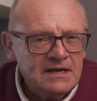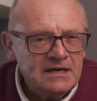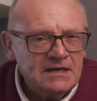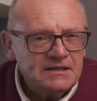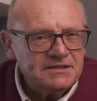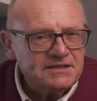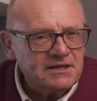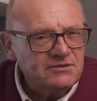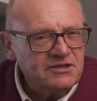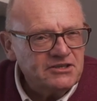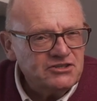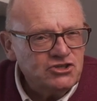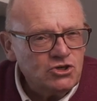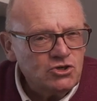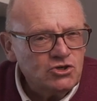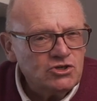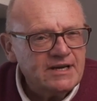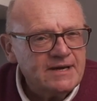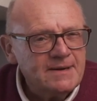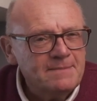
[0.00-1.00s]
So there's
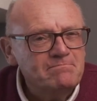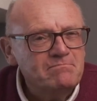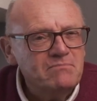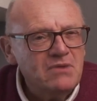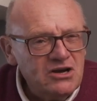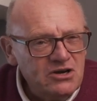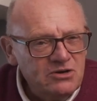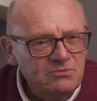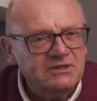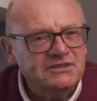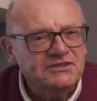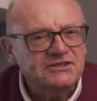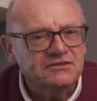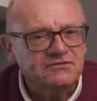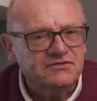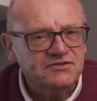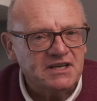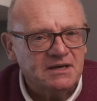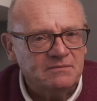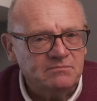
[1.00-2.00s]
usually a moment of
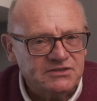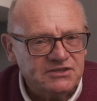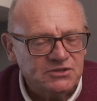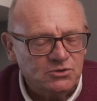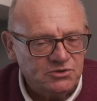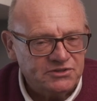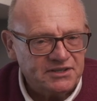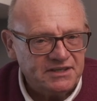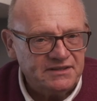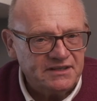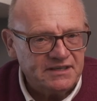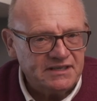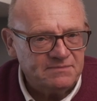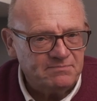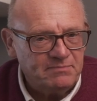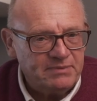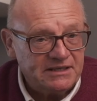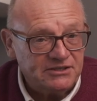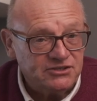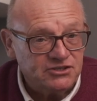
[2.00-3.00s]
some sort in these
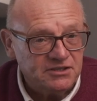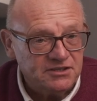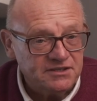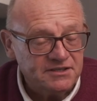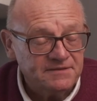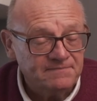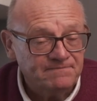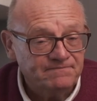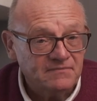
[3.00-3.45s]
pictures.